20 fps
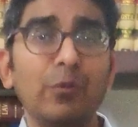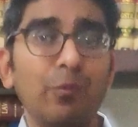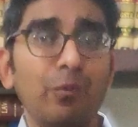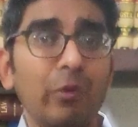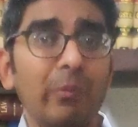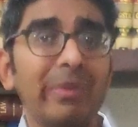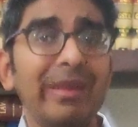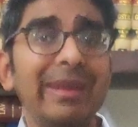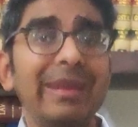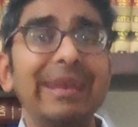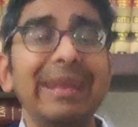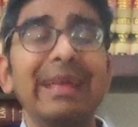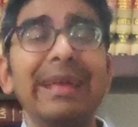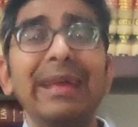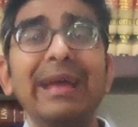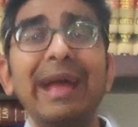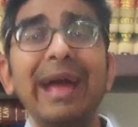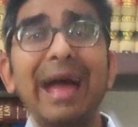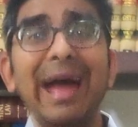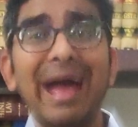a woman
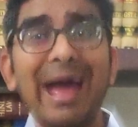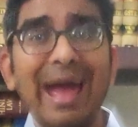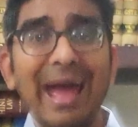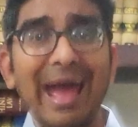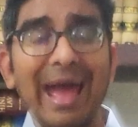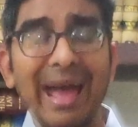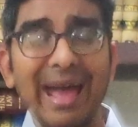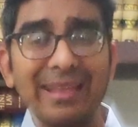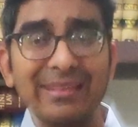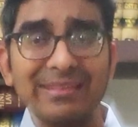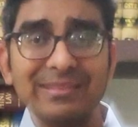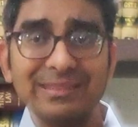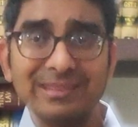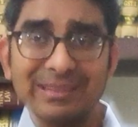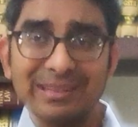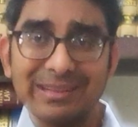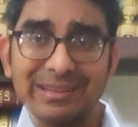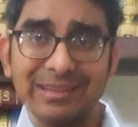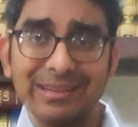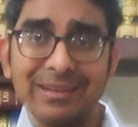
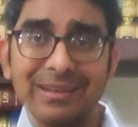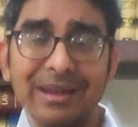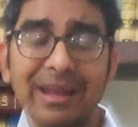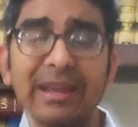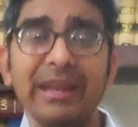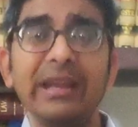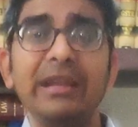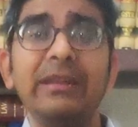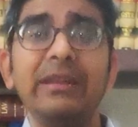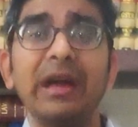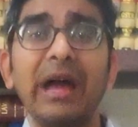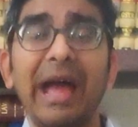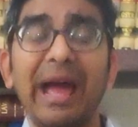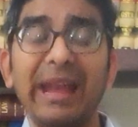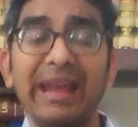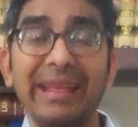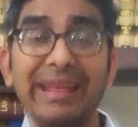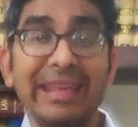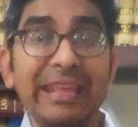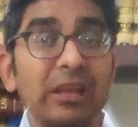has a right,
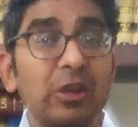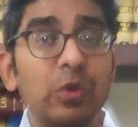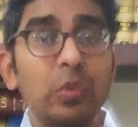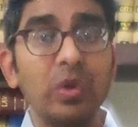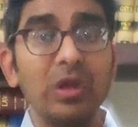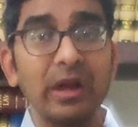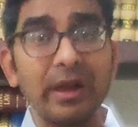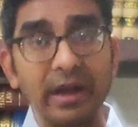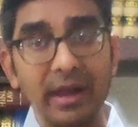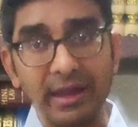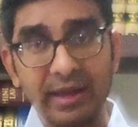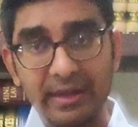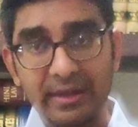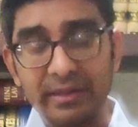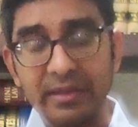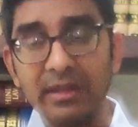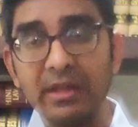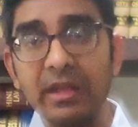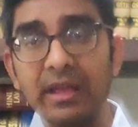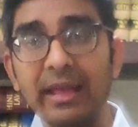an equal
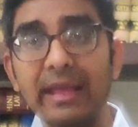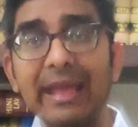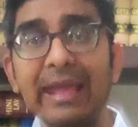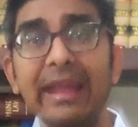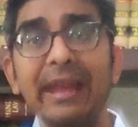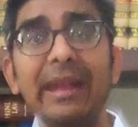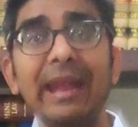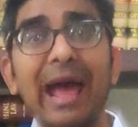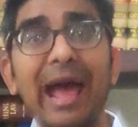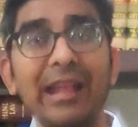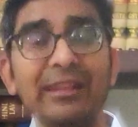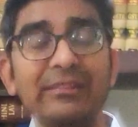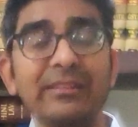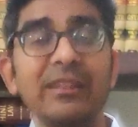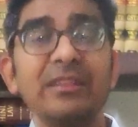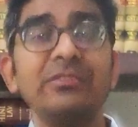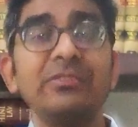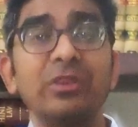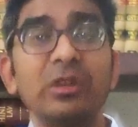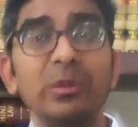right, in
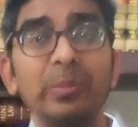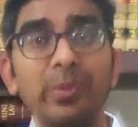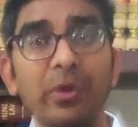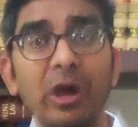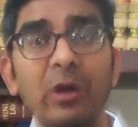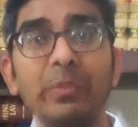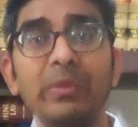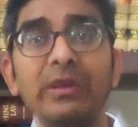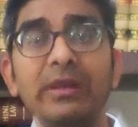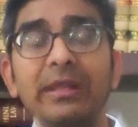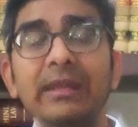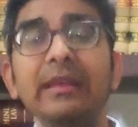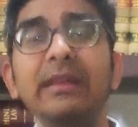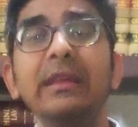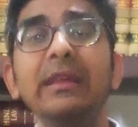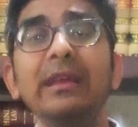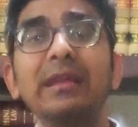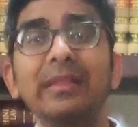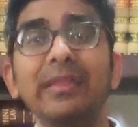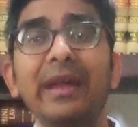ancestral
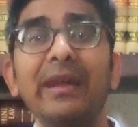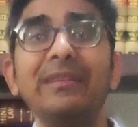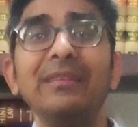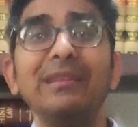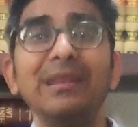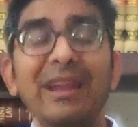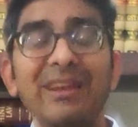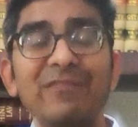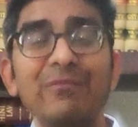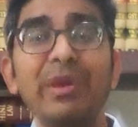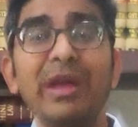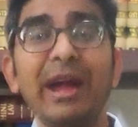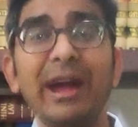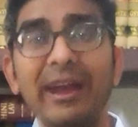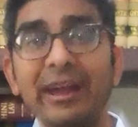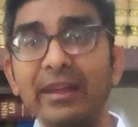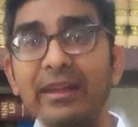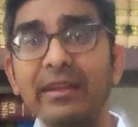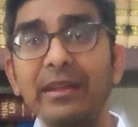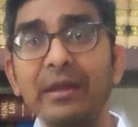property that is left
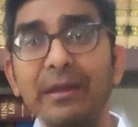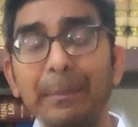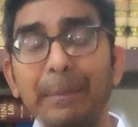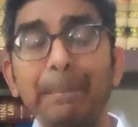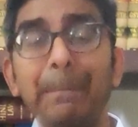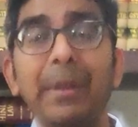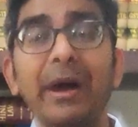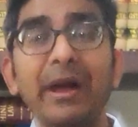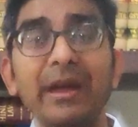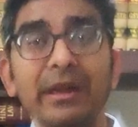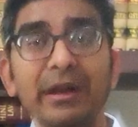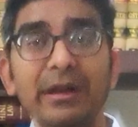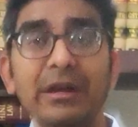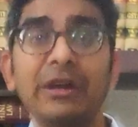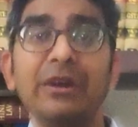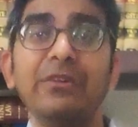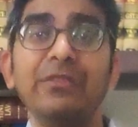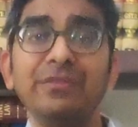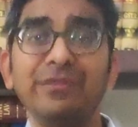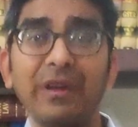behind by
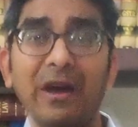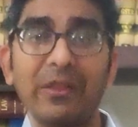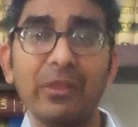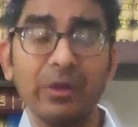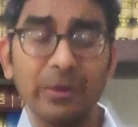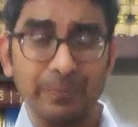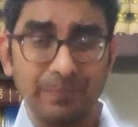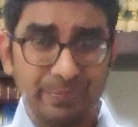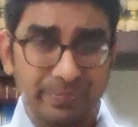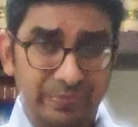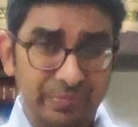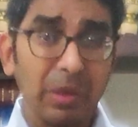her father.